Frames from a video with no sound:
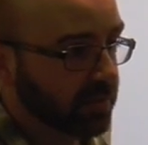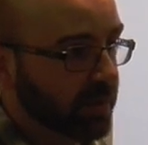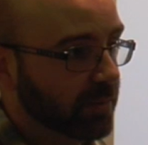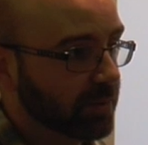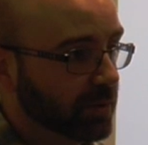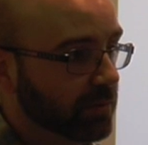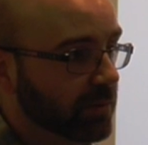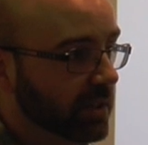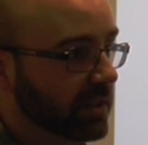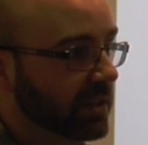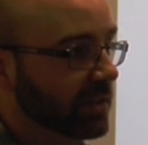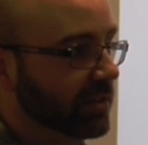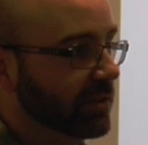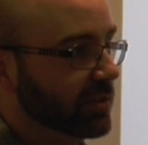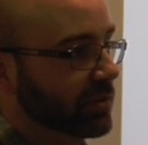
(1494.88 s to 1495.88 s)
people's ability
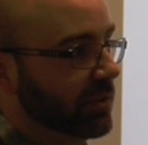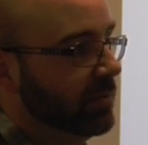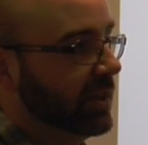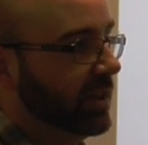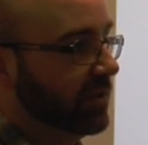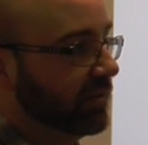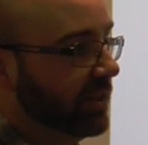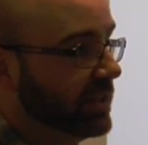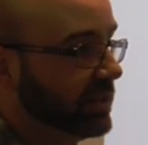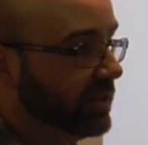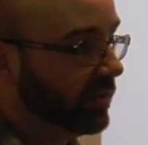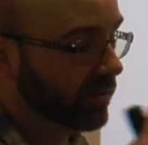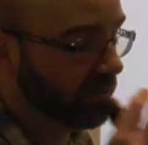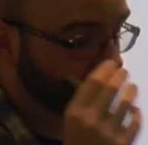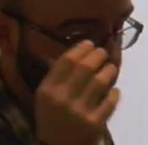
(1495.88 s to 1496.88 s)
to discriminate
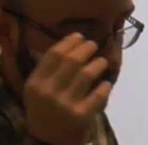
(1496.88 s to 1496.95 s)
features.